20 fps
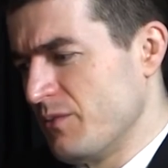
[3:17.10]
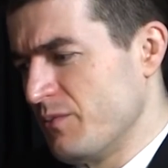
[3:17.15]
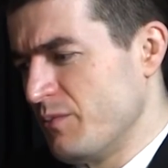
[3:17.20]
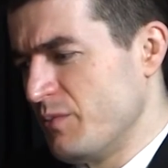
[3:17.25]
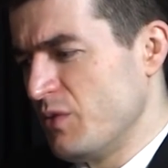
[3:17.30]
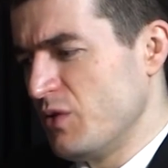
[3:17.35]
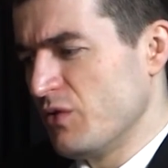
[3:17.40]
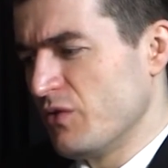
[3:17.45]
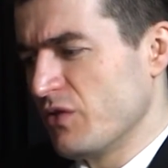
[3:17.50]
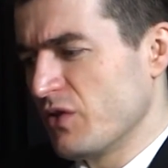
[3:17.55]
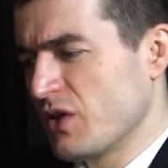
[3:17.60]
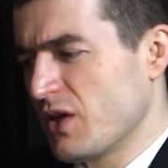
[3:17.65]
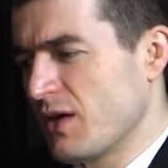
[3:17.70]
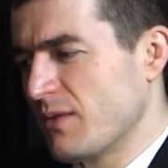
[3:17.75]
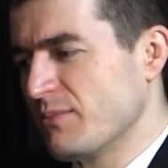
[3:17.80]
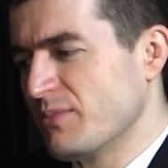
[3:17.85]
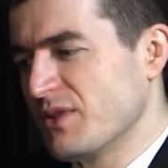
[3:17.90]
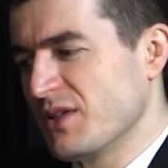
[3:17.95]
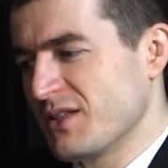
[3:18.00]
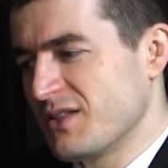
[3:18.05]
beautiful
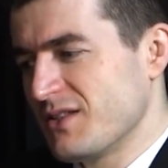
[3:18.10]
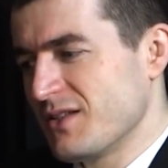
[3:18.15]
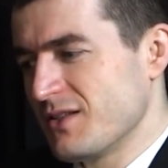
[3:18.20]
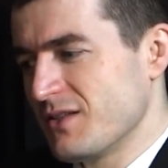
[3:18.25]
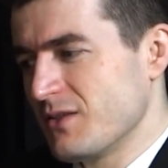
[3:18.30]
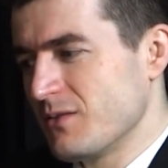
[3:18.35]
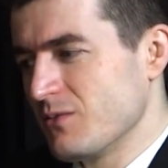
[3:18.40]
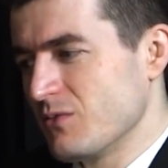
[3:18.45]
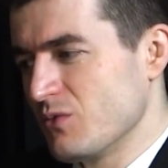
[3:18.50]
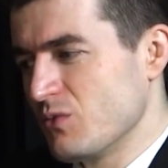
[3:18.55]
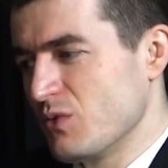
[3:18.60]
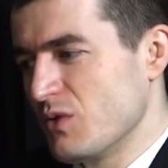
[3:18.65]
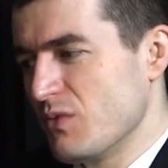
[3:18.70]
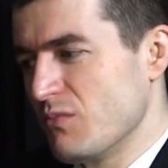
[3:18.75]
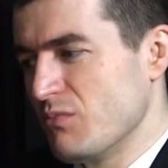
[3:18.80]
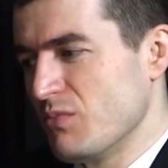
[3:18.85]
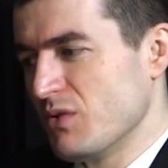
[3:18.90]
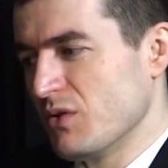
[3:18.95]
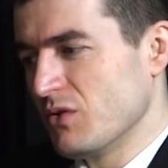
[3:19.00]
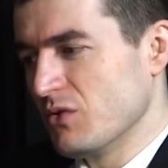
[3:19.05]
complex systems we
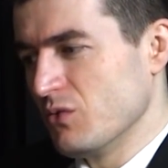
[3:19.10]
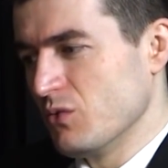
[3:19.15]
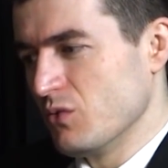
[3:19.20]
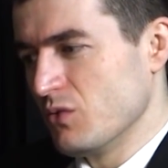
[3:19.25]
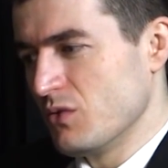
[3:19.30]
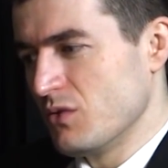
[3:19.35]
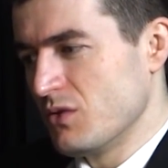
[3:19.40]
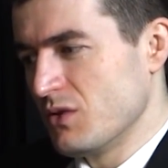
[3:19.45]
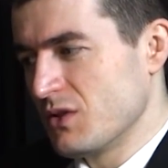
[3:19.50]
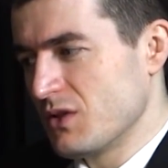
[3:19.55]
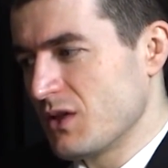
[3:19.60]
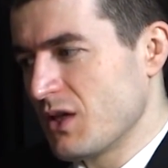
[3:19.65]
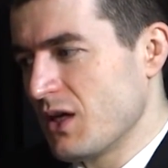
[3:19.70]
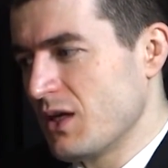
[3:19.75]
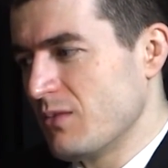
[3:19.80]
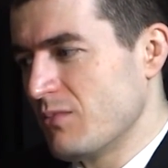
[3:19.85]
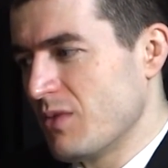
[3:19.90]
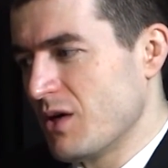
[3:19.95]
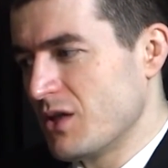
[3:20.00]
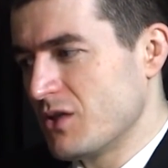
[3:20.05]
can build with this
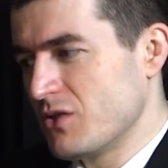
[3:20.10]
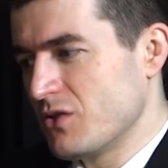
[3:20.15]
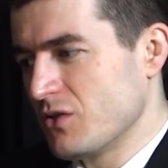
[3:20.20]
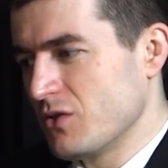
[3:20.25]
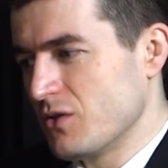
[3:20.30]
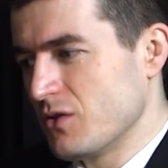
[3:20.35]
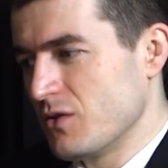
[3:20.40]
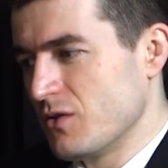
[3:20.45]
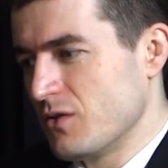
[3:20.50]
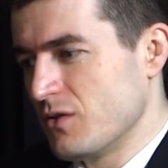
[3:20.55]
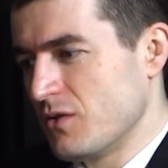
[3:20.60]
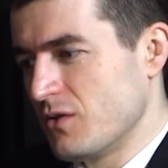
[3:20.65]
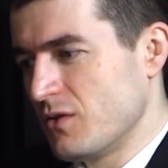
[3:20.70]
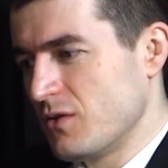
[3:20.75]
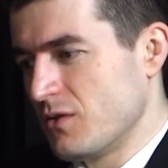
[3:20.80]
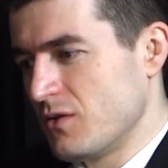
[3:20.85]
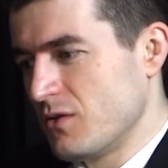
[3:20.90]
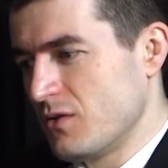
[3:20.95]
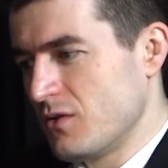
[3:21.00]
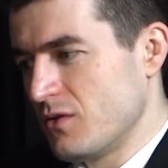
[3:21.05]
kind of modular
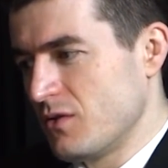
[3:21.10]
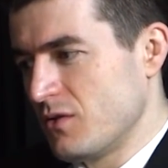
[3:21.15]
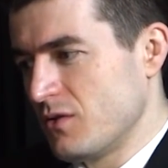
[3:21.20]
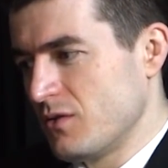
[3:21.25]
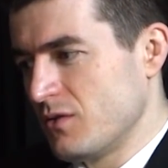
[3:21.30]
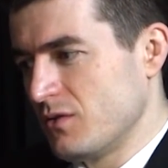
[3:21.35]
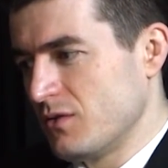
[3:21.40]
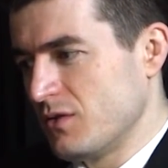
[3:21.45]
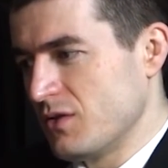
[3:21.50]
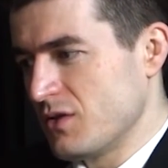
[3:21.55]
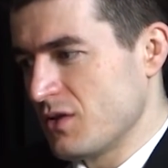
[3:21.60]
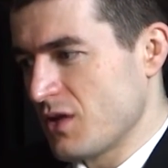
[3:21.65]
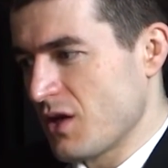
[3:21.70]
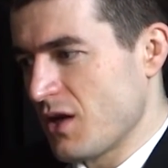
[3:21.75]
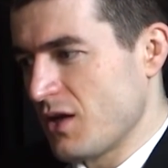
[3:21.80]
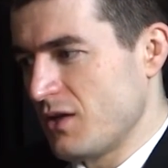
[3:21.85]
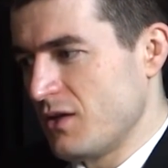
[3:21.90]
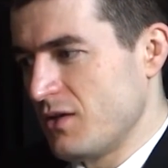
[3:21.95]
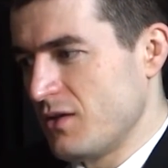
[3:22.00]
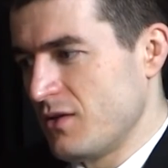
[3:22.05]

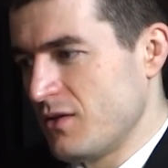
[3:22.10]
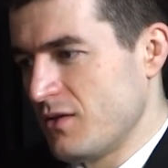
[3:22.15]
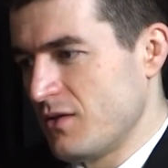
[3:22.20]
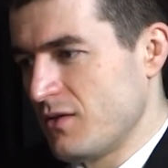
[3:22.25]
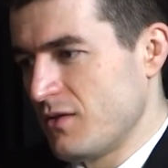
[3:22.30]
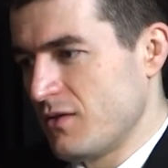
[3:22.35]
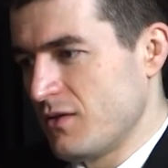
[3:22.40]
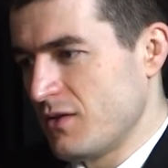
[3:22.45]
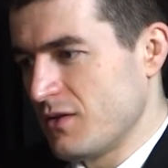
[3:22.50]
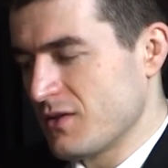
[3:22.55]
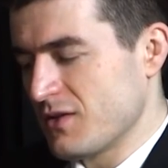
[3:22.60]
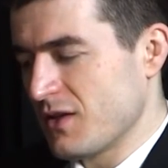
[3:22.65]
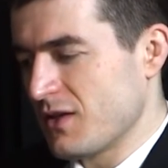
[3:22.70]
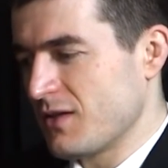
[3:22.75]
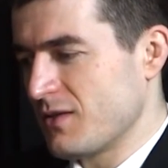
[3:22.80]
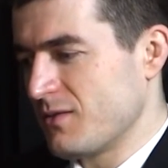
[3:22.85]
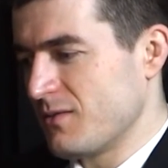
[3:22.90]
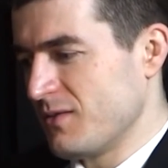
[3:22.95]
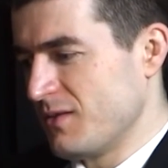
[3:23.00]
design? It's like,